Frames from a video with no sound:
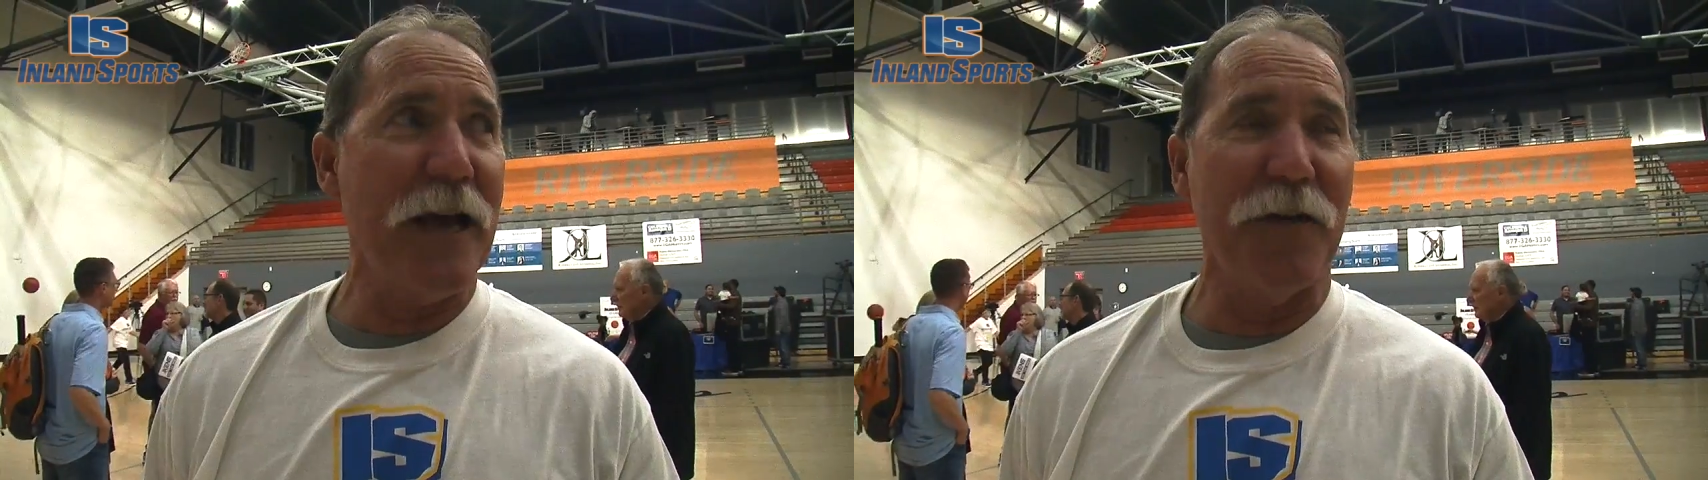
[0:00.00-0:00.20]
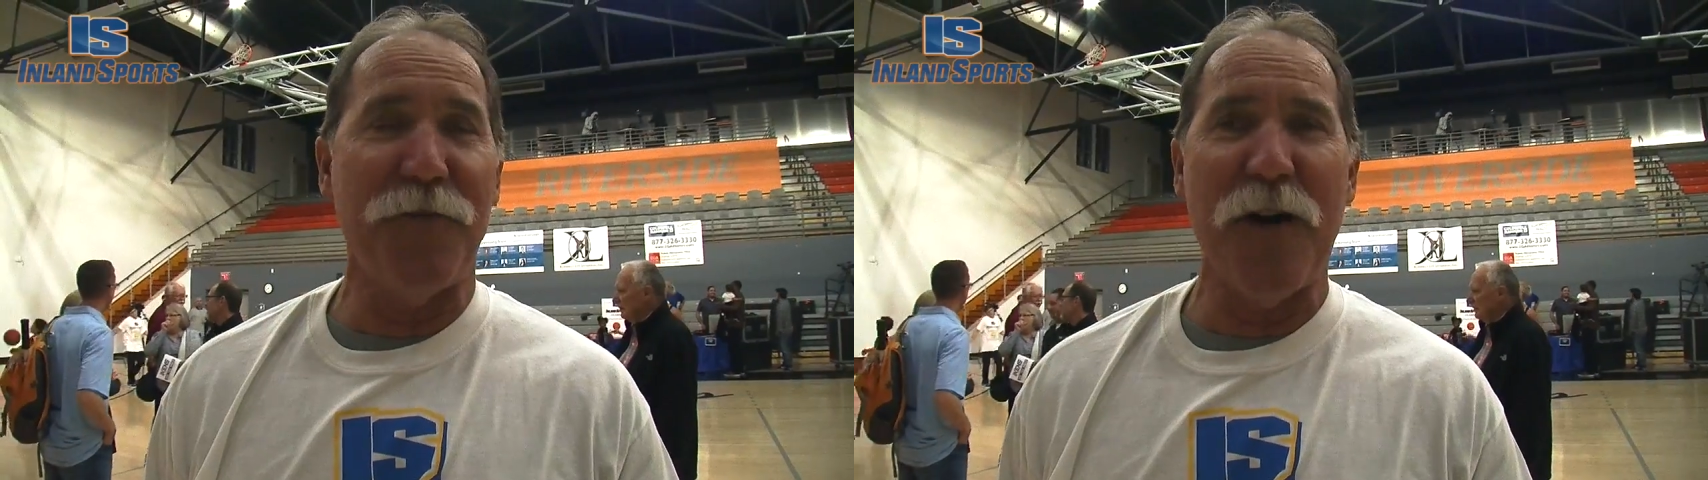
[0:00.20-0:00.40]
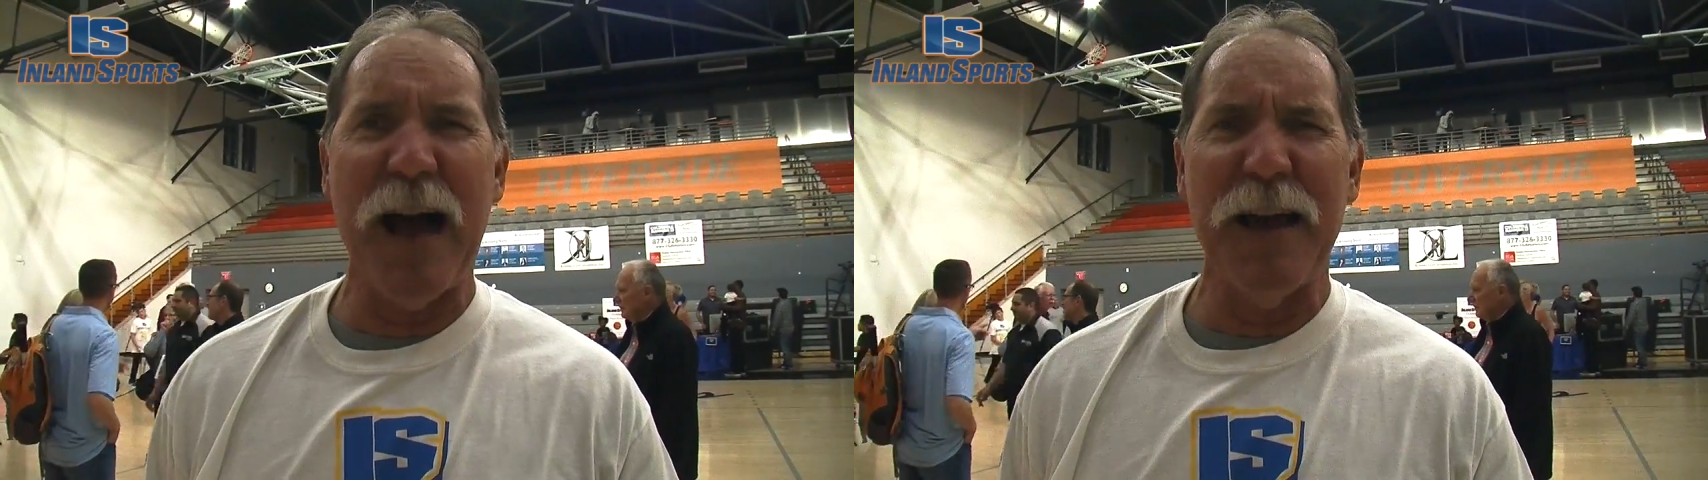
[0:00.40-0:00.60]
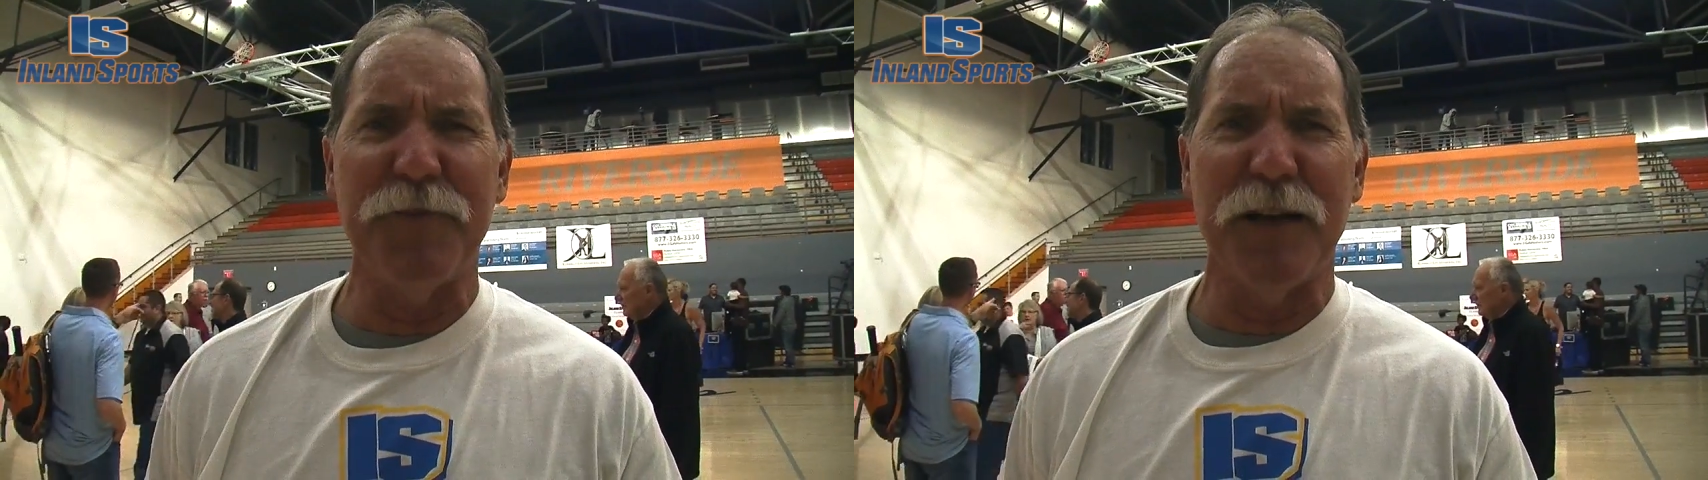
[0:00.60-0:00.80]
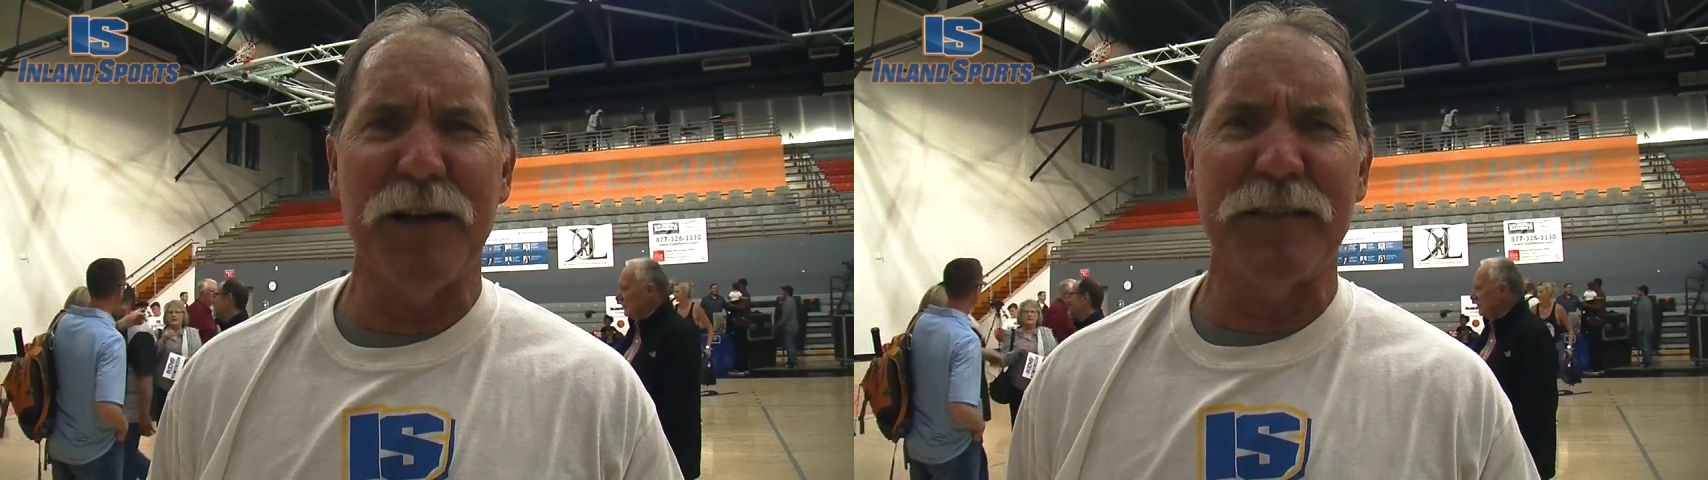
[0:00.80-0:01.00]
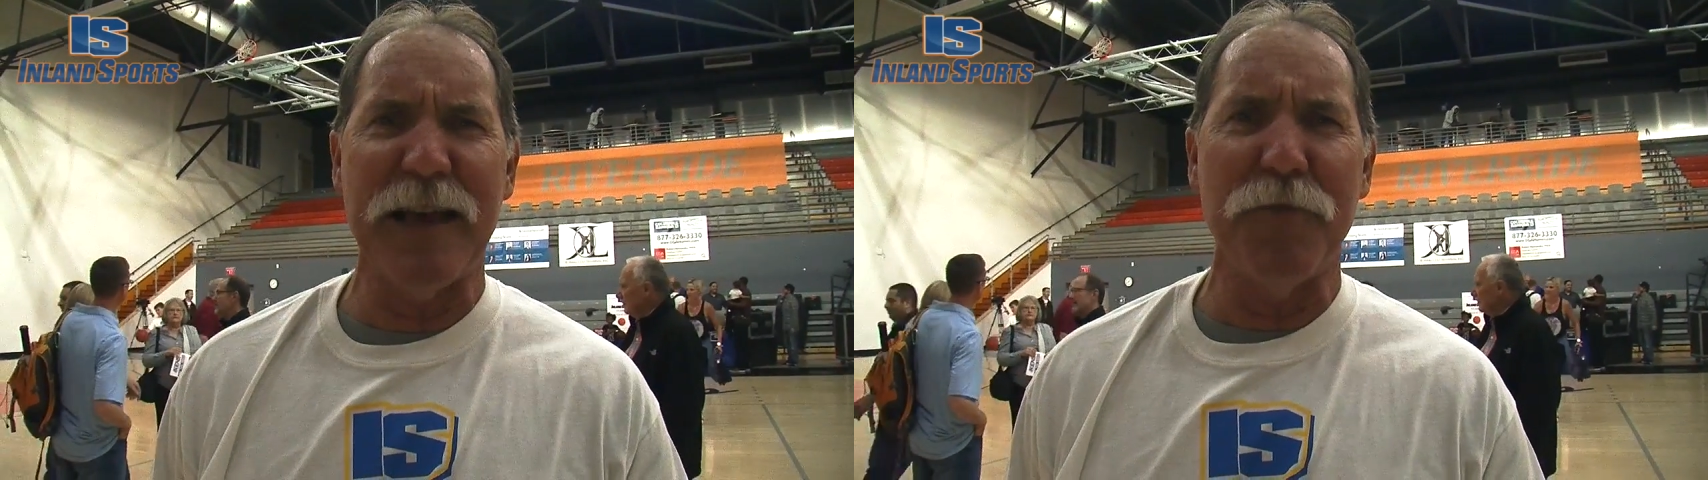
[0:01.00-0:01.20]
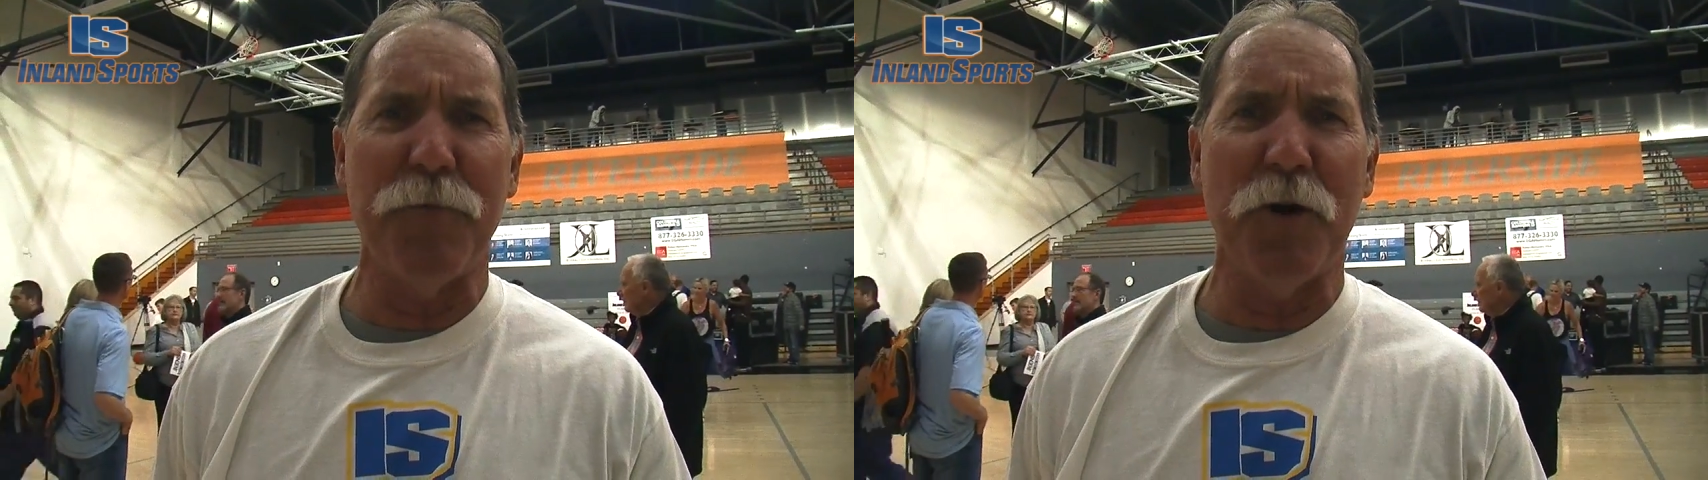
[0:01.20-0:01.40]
had a five to seven